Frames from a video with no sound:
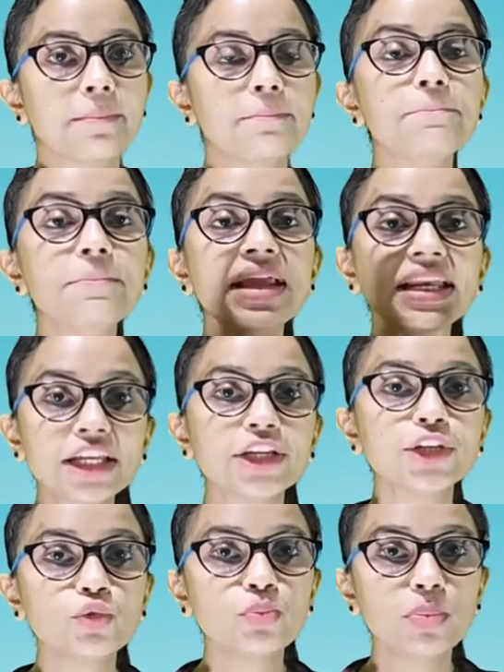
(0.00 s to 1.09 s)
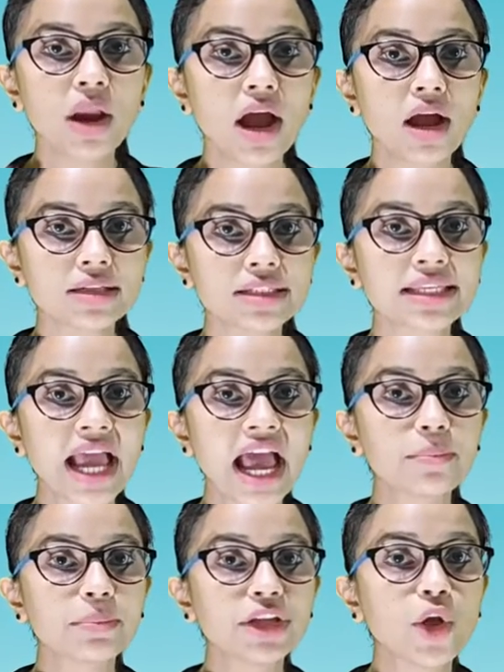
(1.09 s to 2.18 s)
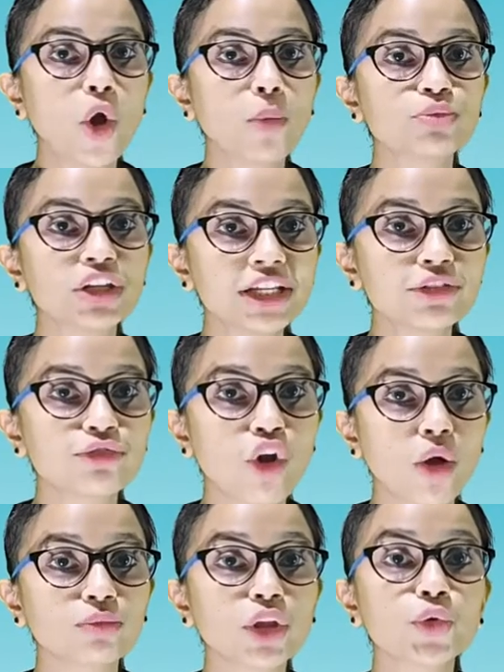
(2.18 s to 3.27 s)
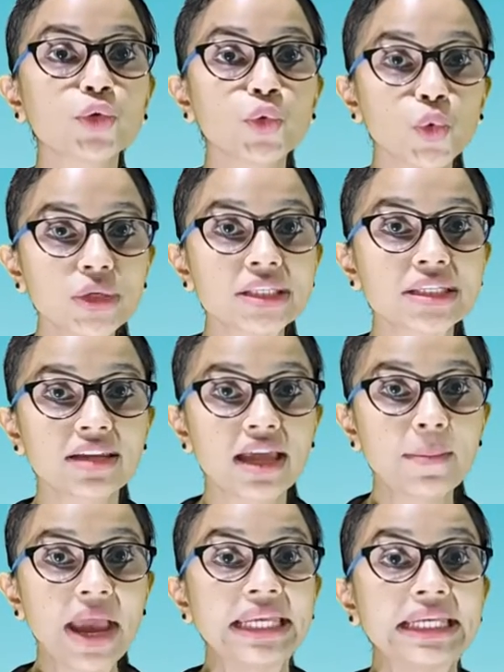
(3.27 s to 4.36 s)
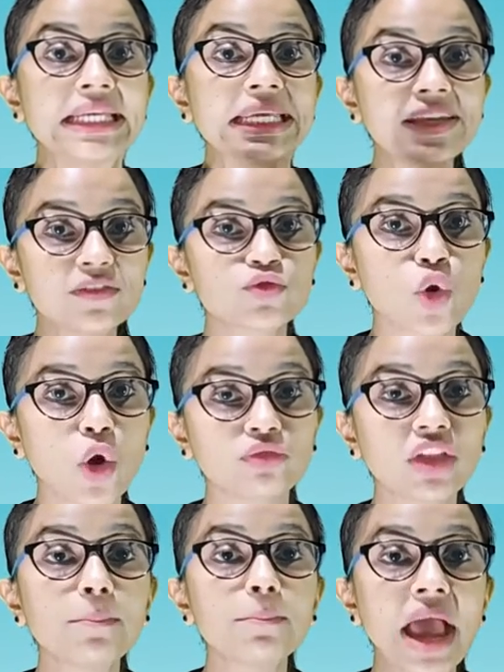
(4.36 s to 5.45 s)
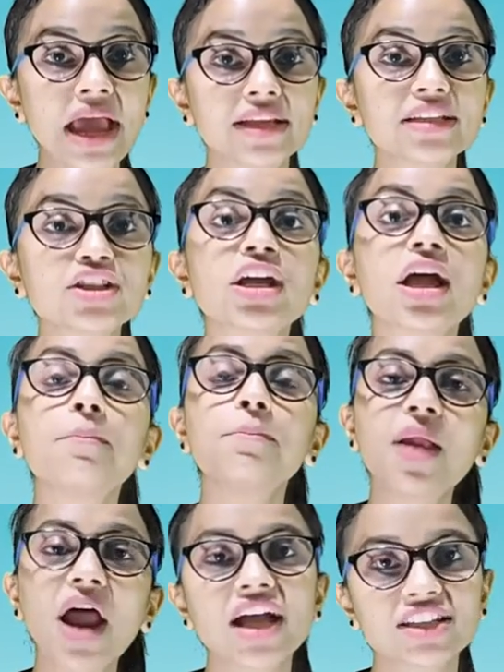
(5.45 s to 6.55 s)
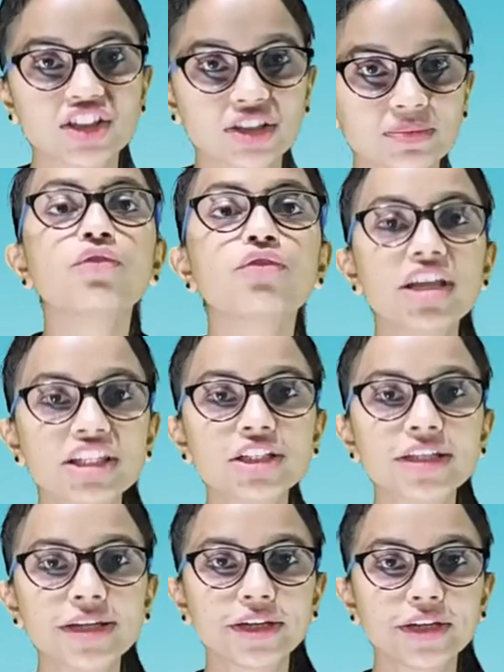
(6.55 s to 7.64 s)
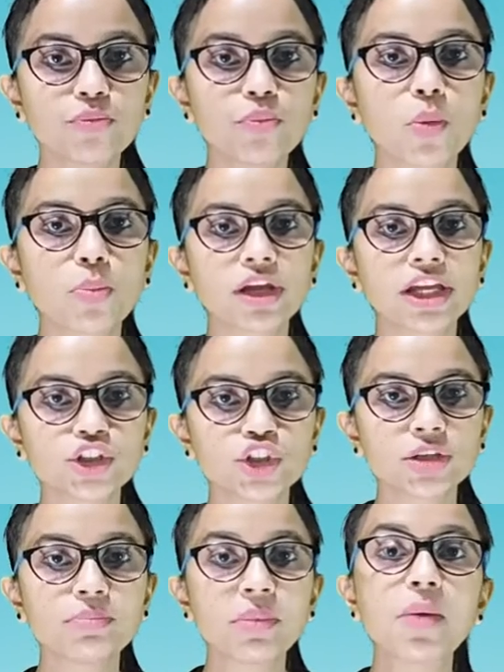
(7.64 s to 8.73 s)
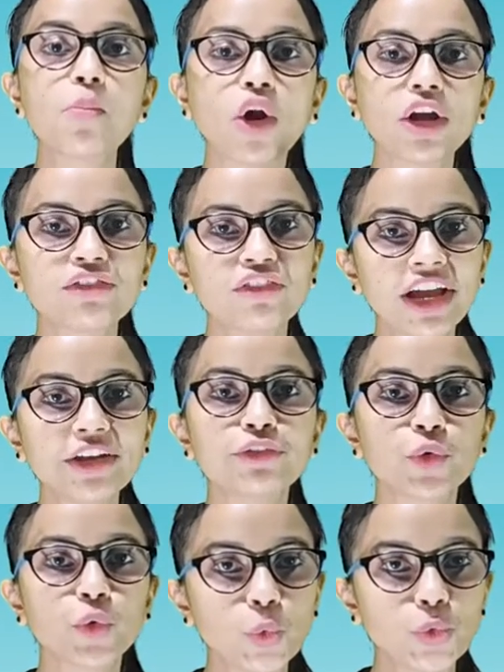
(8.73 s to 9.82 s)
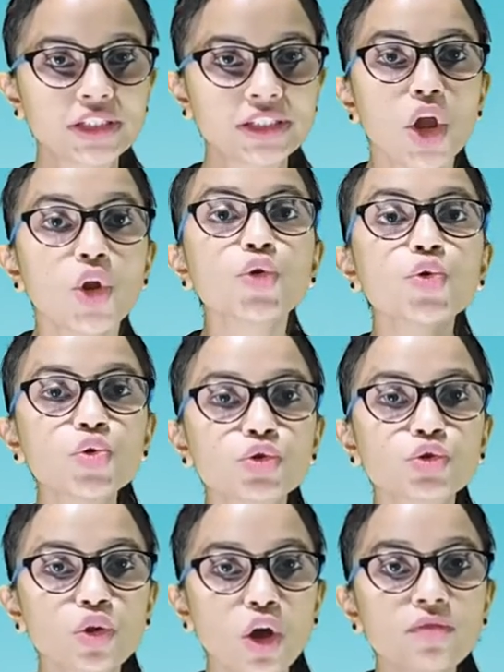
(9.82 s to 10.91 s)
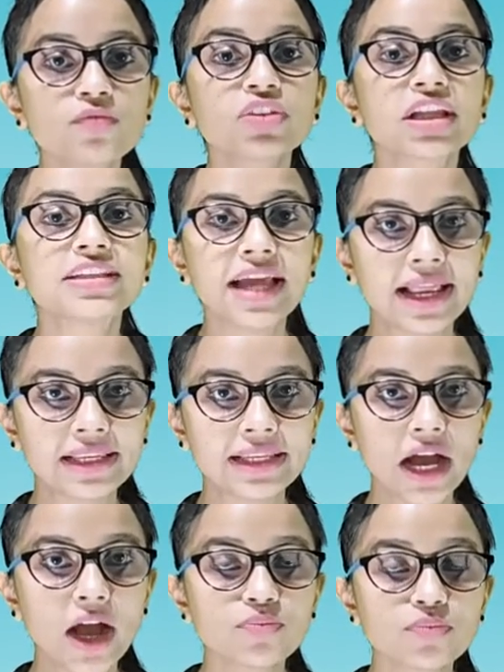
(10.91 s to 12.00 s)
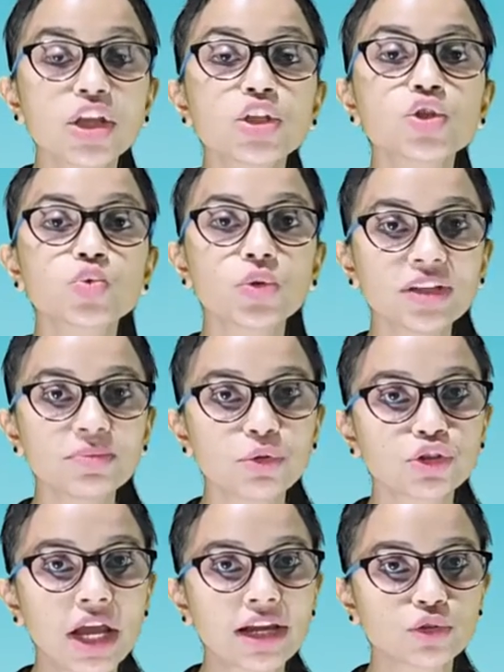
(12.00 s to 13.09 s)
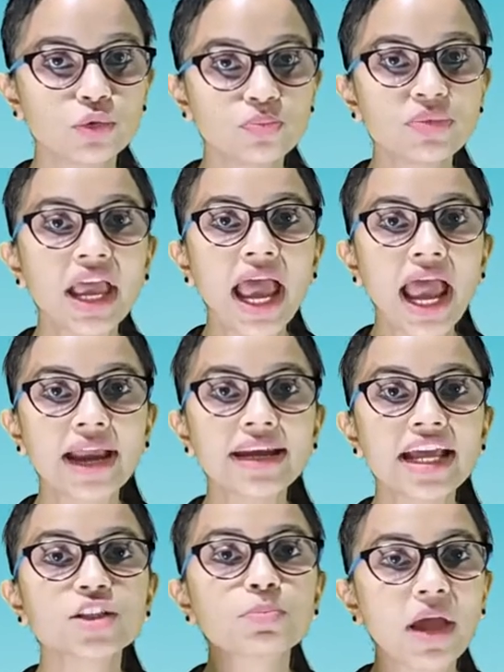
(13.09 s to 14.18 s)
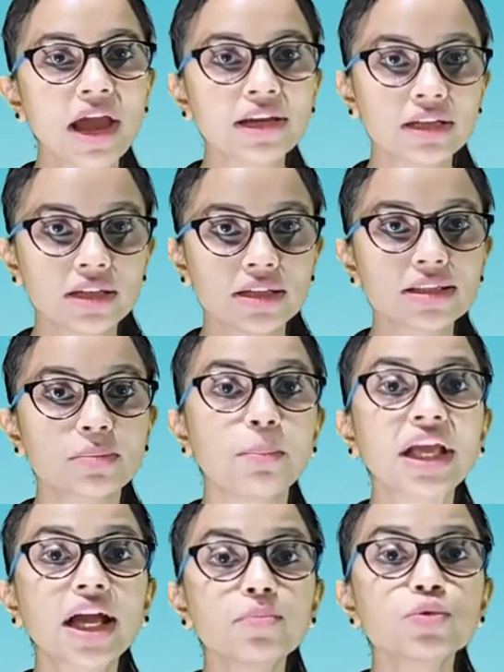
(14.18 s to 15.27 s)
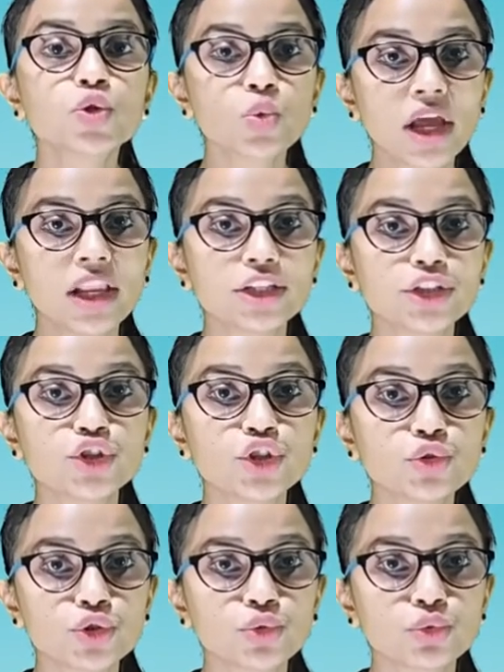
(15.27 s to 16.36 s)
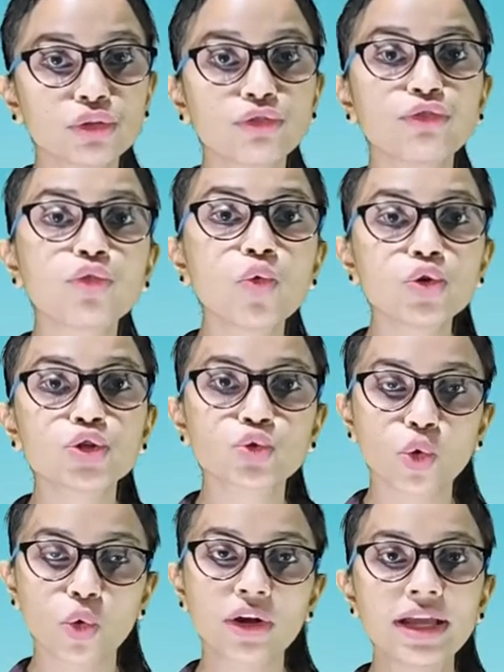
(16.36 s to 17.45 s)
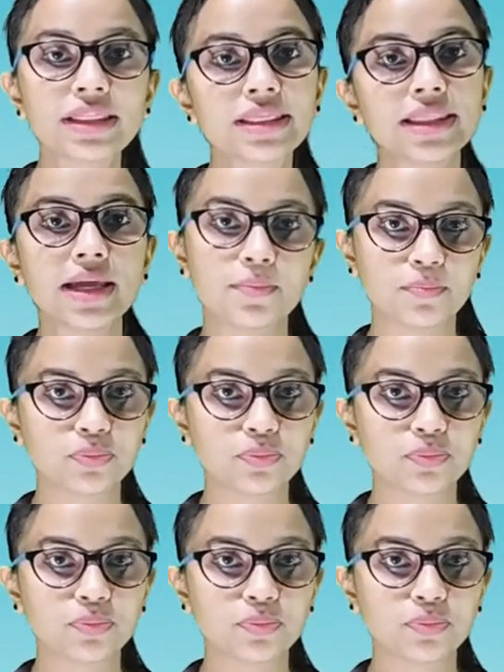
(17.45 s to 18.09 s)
Many new plants can be obtained from the root stem and leaves of the parent plant. Vegetative propagation by modified roots. Roots of dahlia, sweet potato and asparagus become swollen due to the food stored in them.